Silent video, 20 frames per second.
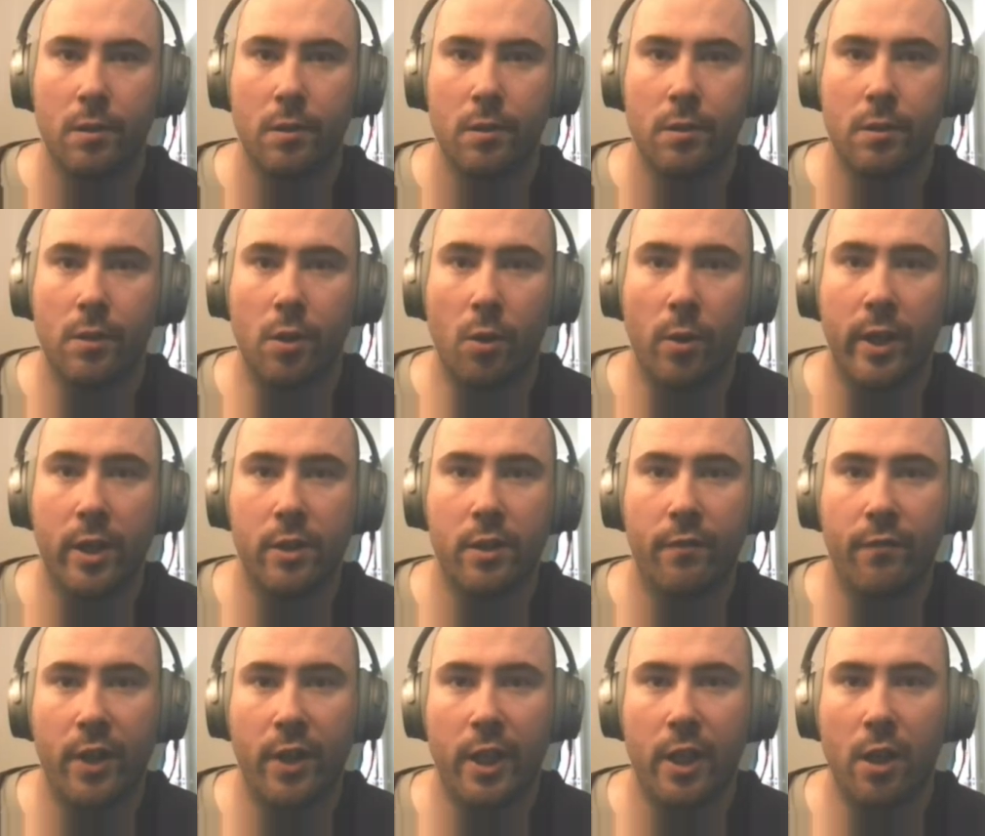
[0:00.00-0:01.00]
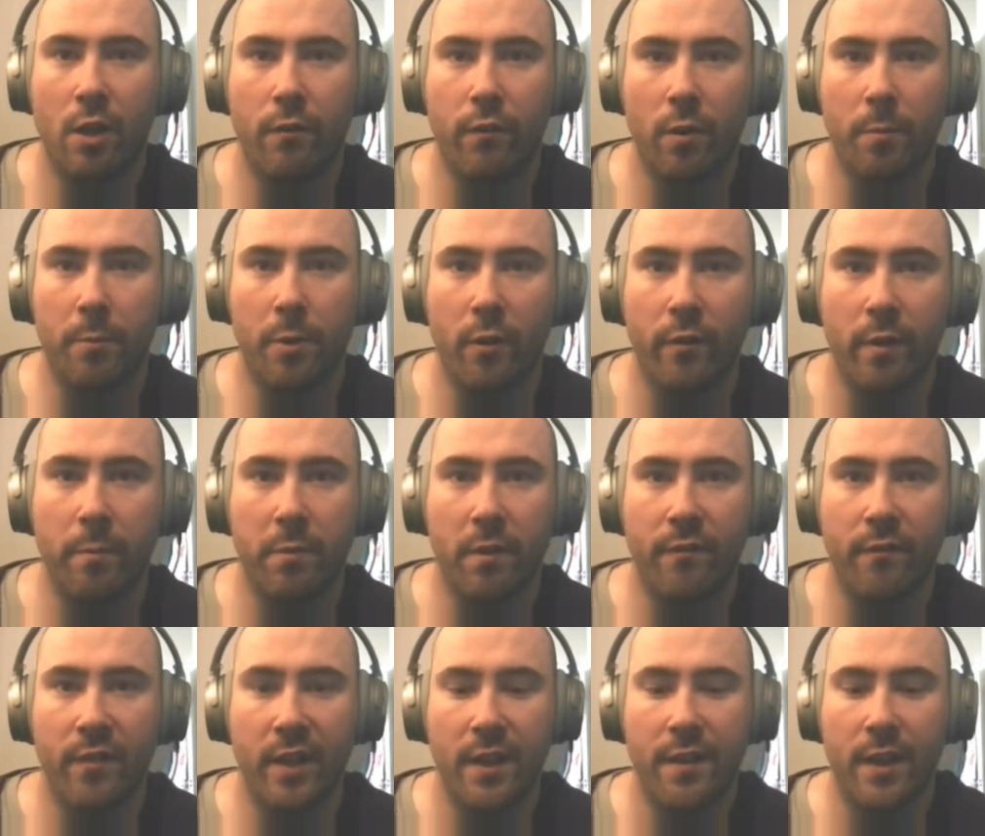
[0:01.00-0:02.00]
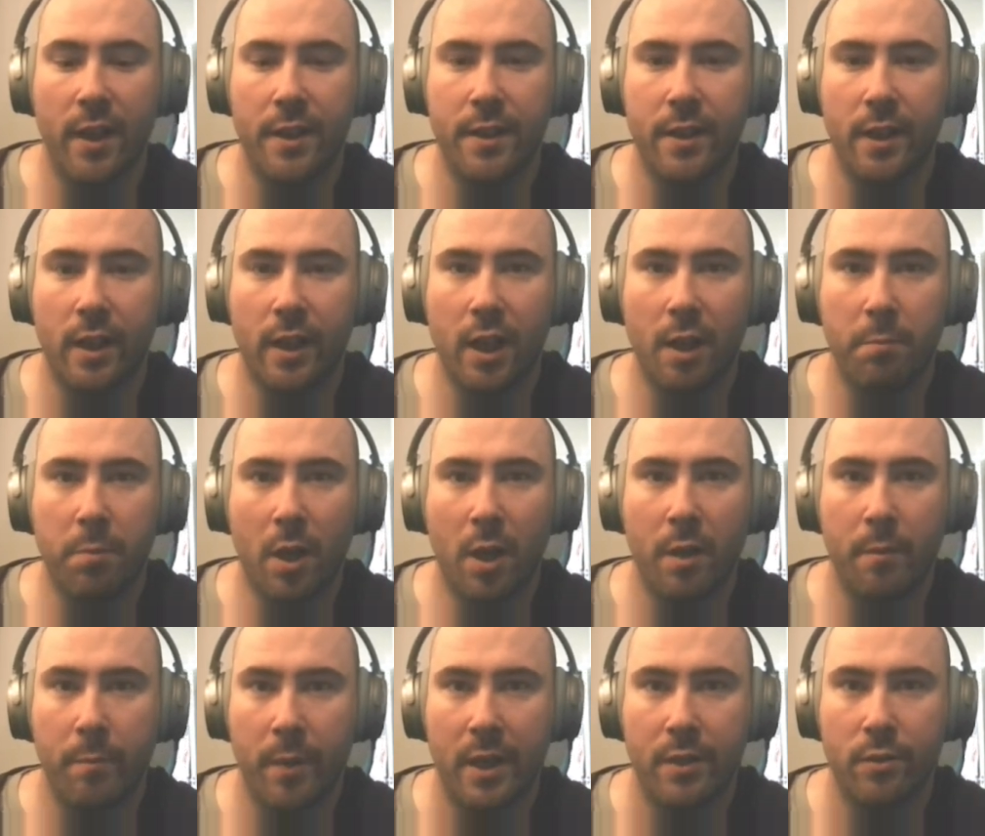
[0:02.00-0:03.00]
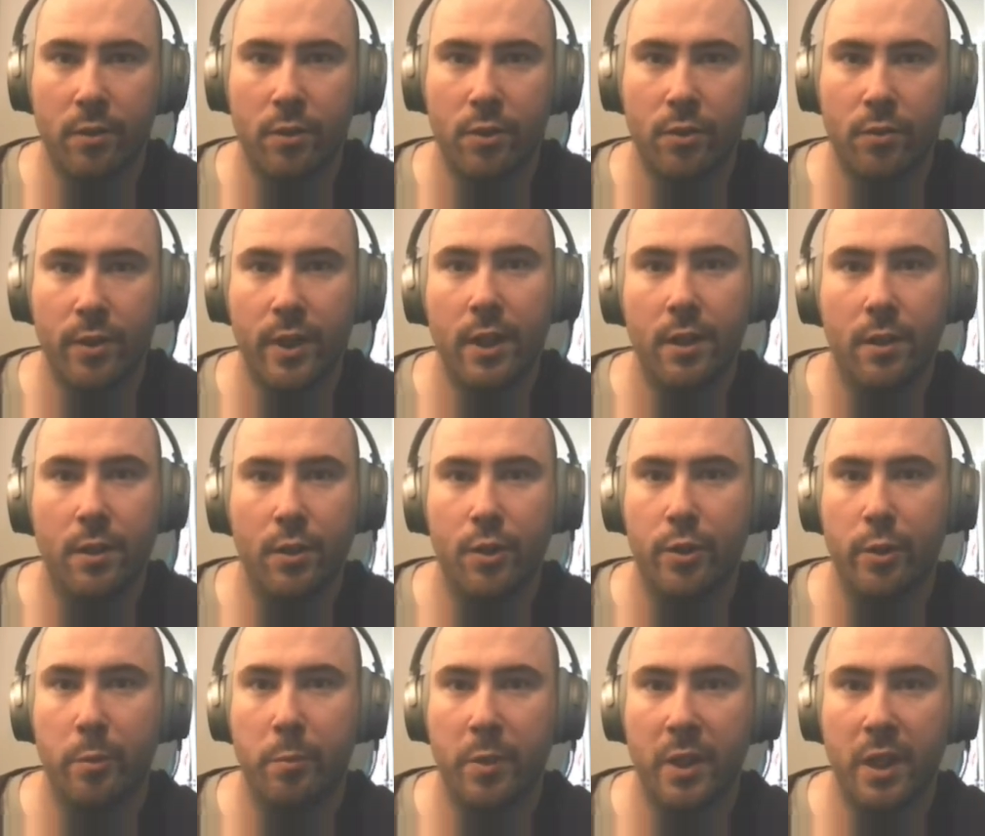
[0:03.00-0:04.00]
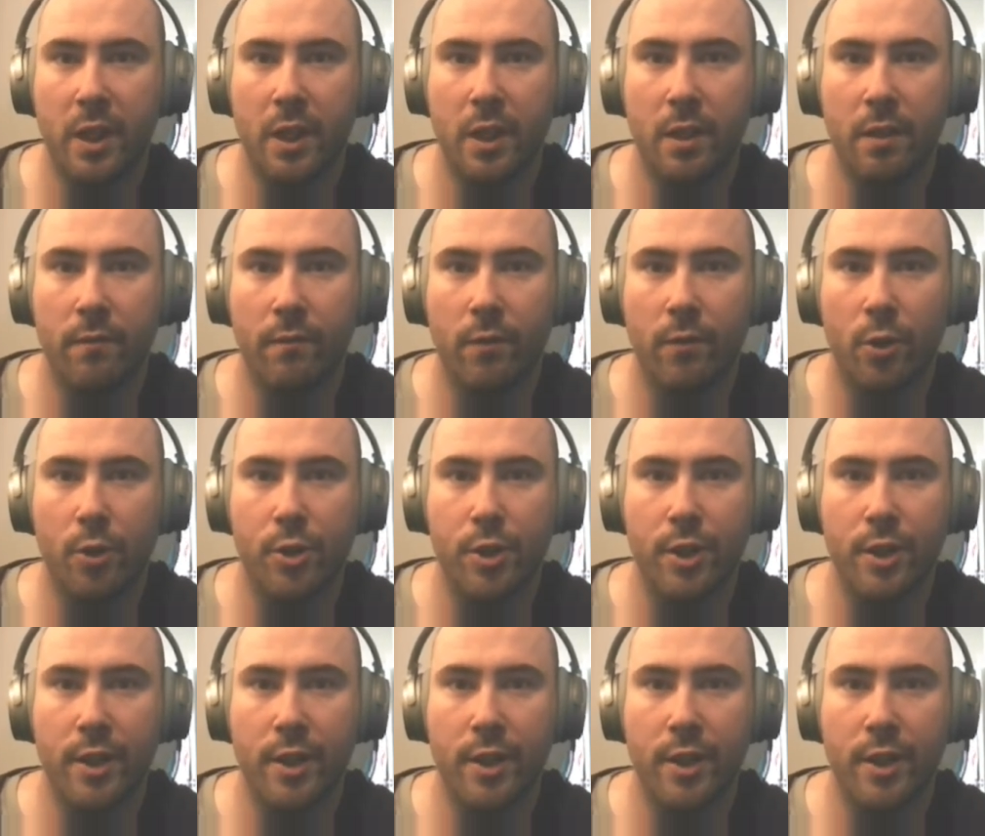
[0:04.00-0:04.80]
So here's a video from November 5th I dug up on Mansell Street. This should be version